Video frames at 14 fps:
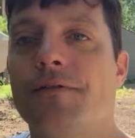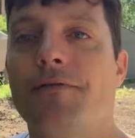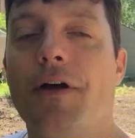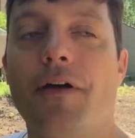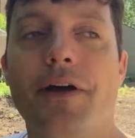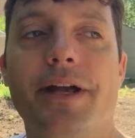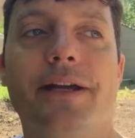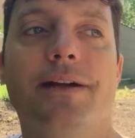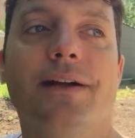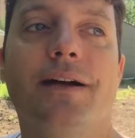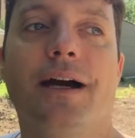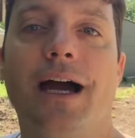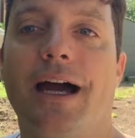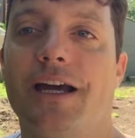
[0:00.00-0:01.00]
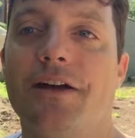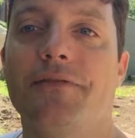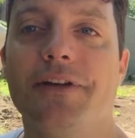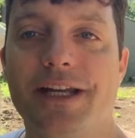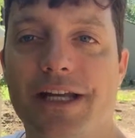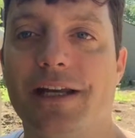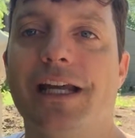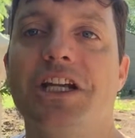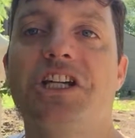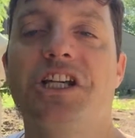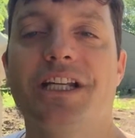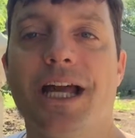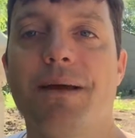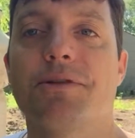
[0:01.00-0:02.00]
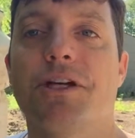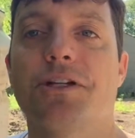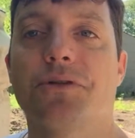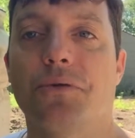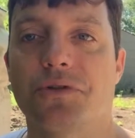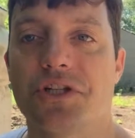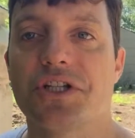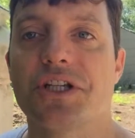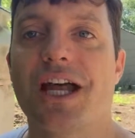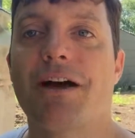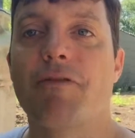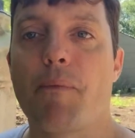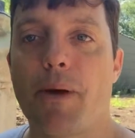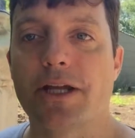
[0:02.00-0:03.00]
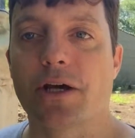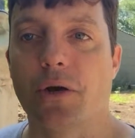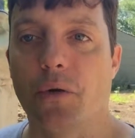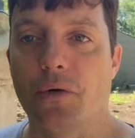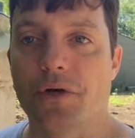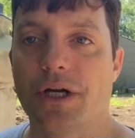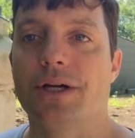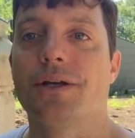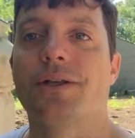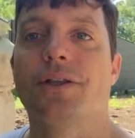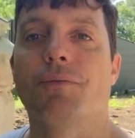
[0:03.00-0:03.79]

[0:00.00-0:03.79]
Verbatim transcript: Very uh, conveniently, she named her daughters in alphabetical order,